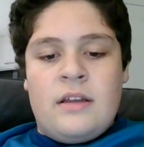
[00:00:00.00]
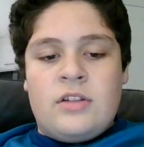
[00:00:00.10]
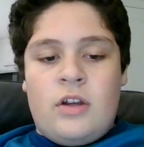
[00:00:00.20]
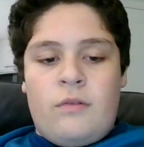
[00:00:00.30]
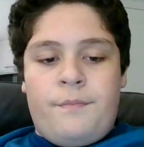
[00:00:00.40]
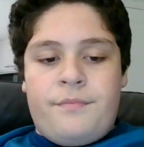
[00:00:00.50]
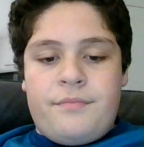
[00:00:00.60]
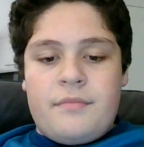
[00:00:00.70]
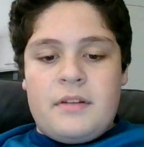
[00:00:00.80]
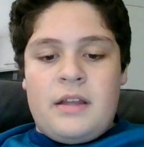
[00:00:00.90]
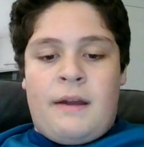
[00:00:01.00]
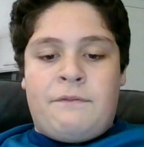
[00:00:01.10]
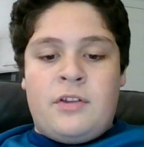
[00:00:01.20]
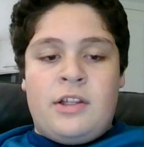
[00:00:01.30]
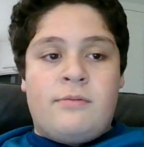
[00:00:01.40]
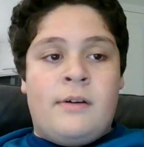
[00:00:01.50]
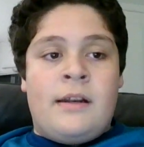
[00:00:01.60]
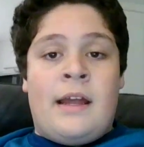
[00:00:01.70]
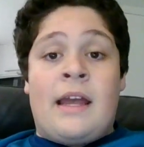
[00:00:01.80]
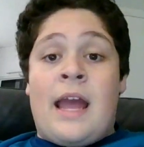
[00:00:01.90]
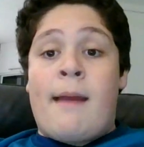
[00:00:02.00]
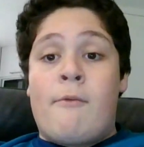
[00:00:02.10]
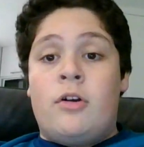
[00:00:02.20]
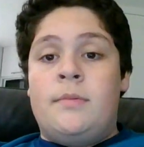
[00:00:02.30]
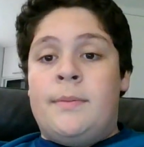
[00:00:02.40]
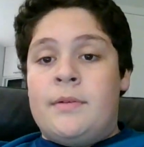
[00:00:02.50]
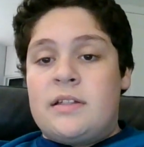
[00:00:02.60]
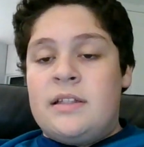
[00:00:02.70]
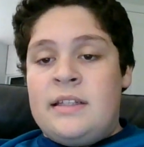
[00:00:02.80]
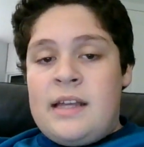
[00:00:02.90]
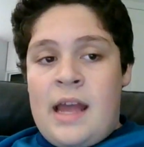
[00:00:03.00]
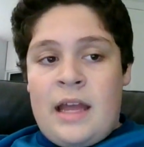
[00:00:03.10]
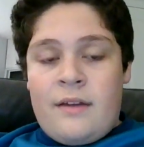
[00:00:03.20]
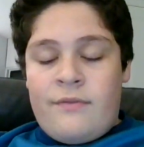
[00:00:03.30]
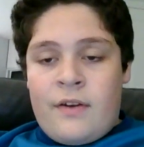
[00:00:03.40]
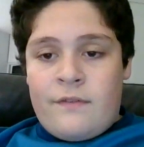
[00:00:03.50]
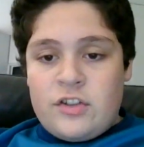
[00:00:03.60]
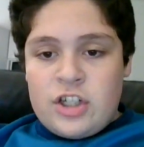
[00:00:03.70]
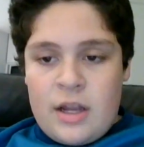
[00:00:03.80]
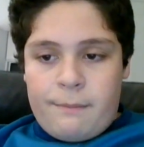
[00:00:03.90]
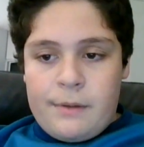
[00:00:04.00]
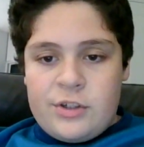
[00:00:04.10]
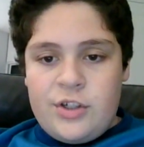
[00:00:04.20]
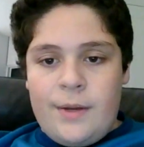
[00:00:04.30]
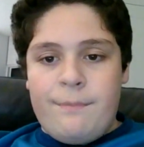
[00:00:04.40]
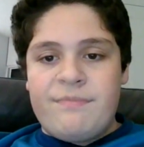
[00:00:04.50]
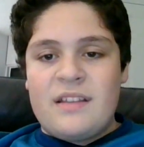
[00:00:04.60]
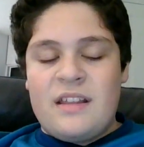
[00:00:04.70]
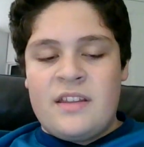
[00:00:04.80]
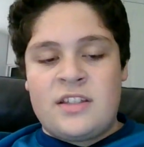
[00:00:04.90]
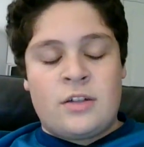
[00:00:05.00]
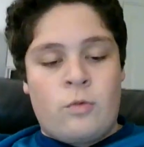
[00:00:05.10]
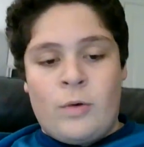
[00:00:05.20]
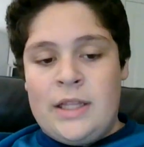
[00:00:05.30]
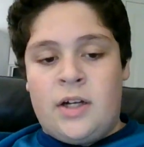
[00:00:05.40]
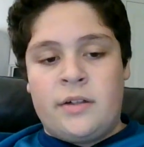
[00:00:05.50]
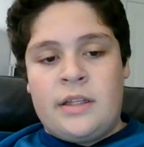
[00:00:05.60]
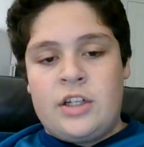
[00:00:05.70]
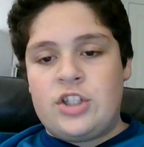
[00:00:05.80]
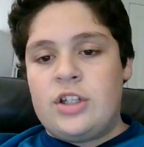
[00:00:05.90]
So, After this one, I am going to be predicting the AFF Championship. This took way longer than it